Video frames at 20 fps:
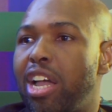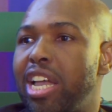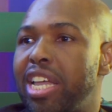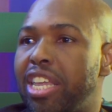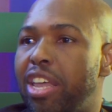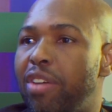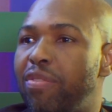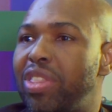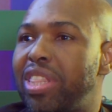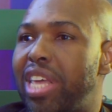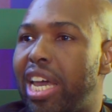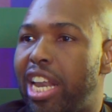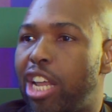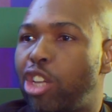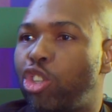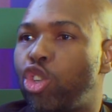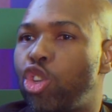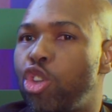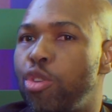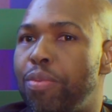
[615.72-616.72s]
given that
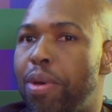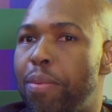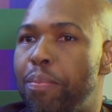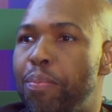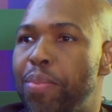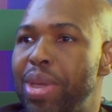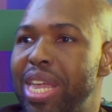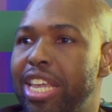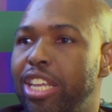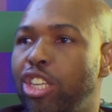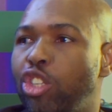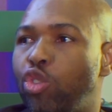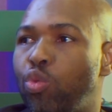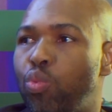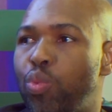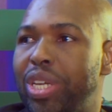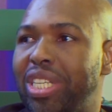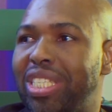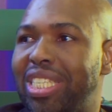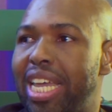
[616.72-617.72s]
as human beings,
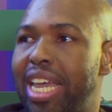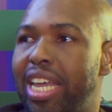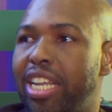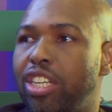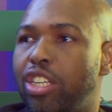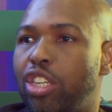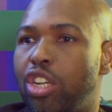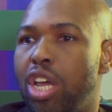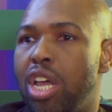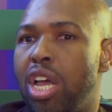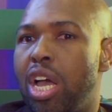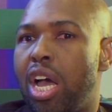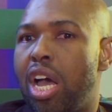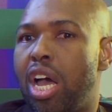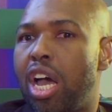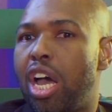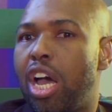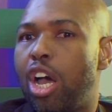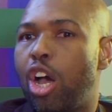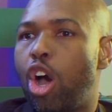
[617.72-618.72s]
we tend
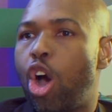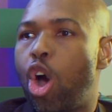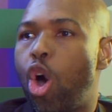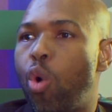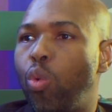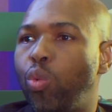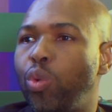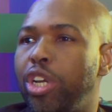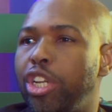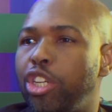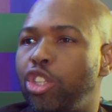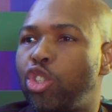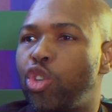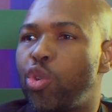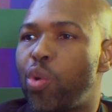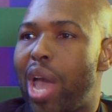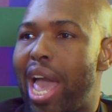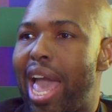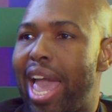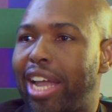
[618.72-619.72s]
only
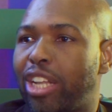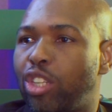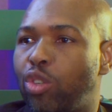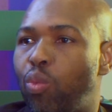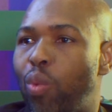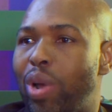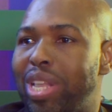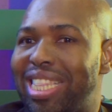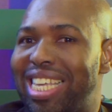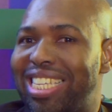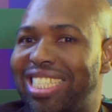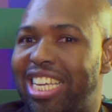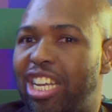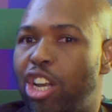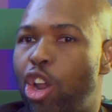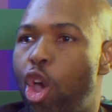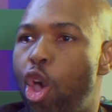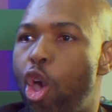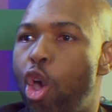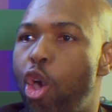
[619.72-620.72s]
to act when there's
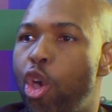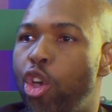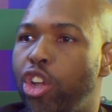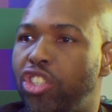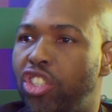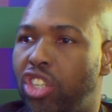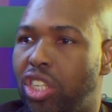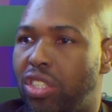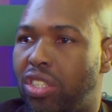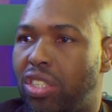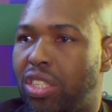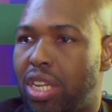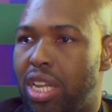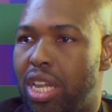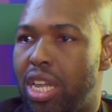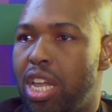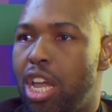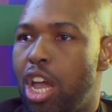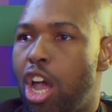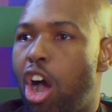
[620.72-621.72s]
an
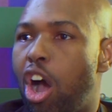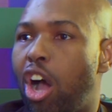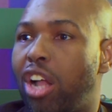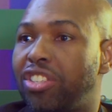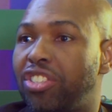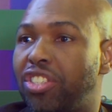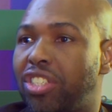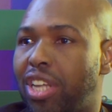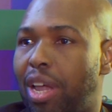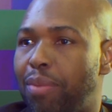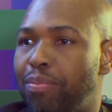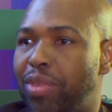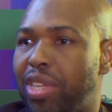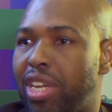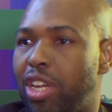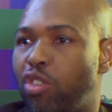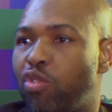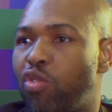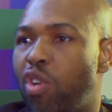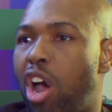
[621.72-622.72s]
urgency on
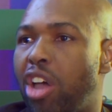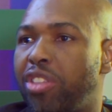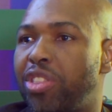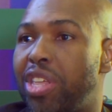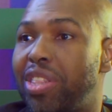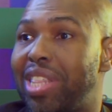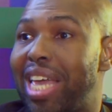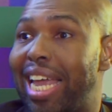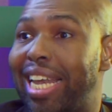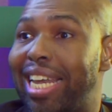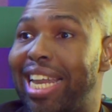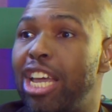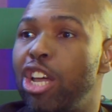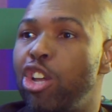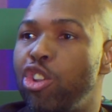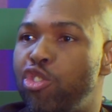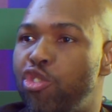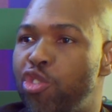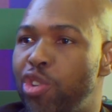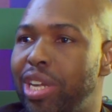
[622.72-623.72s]
something rather than
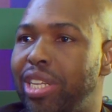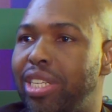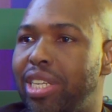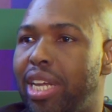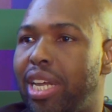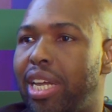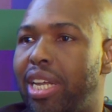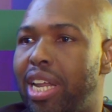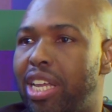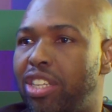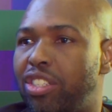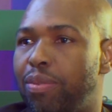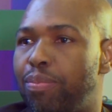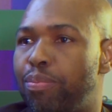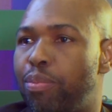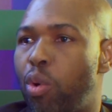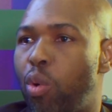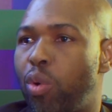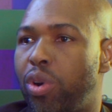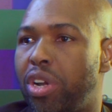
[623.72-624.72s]
treating it as
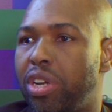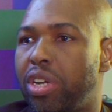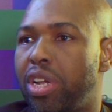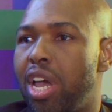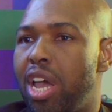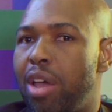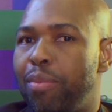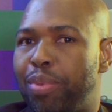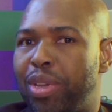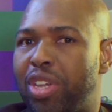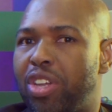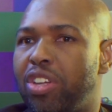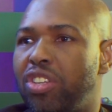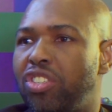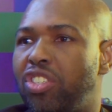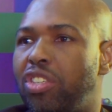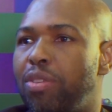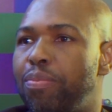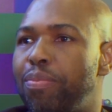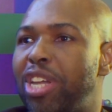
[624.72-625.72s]
important,
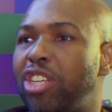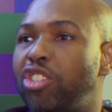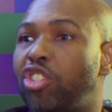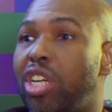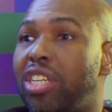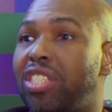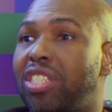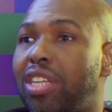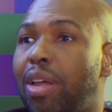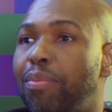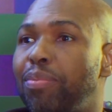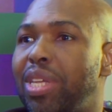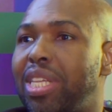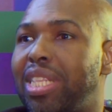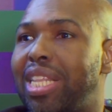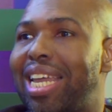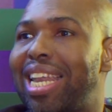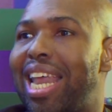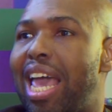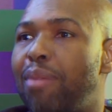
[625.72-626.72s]
because dementia is something
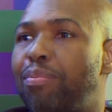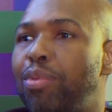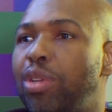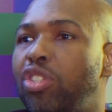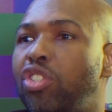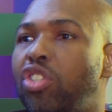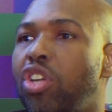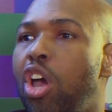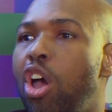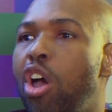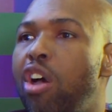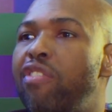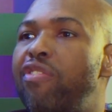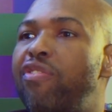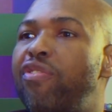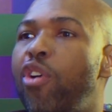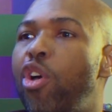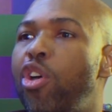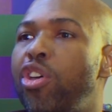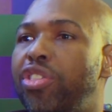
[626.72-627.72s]
that happens
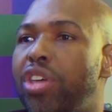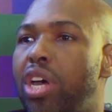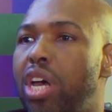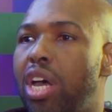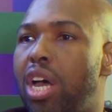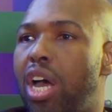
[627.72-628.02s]
further